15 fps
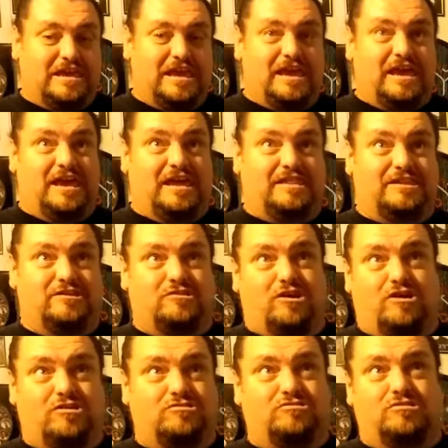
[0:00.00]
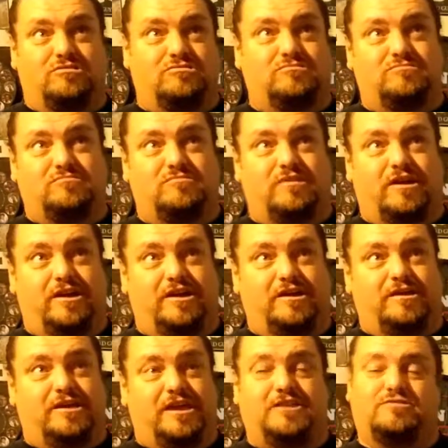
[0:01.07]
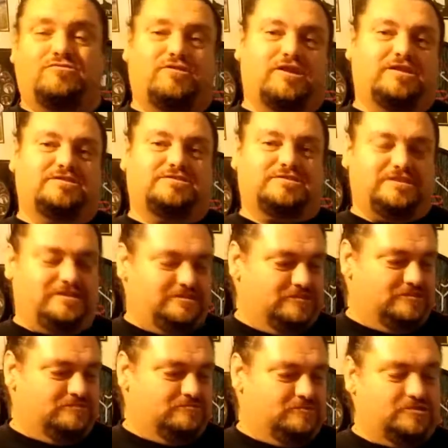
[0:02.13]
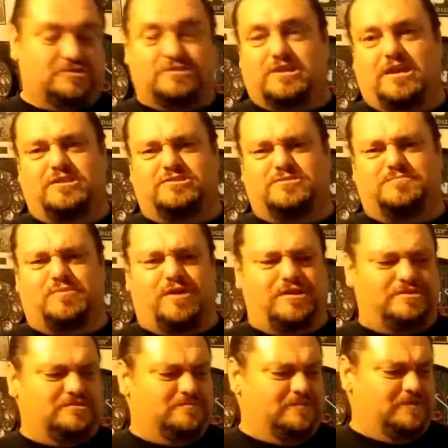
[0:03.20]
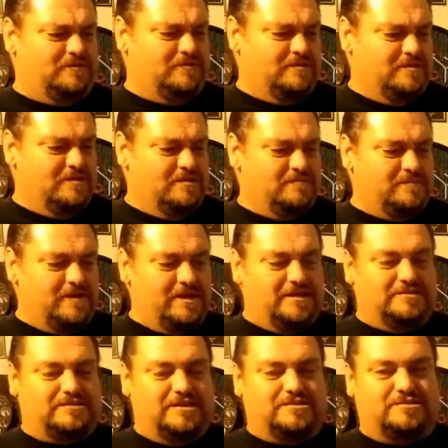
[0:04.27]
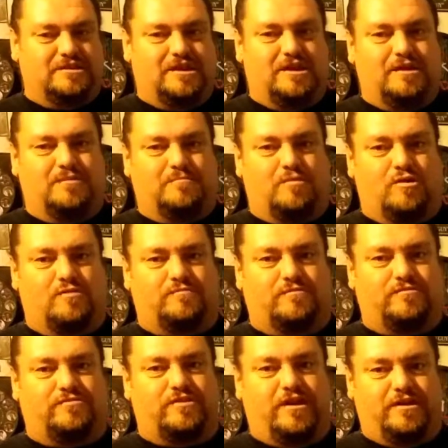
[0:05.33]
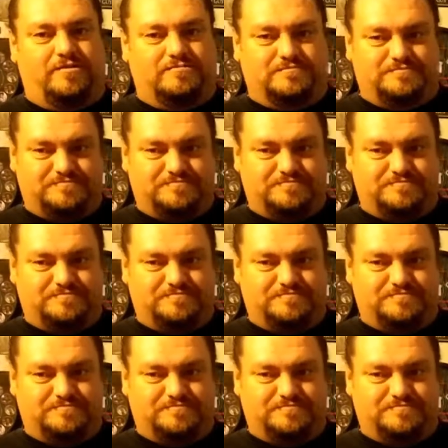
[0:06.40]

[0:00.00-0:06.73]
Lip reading: And there are no end credit scenes, which is kind of surprising me. I guess that's a Marvel thing.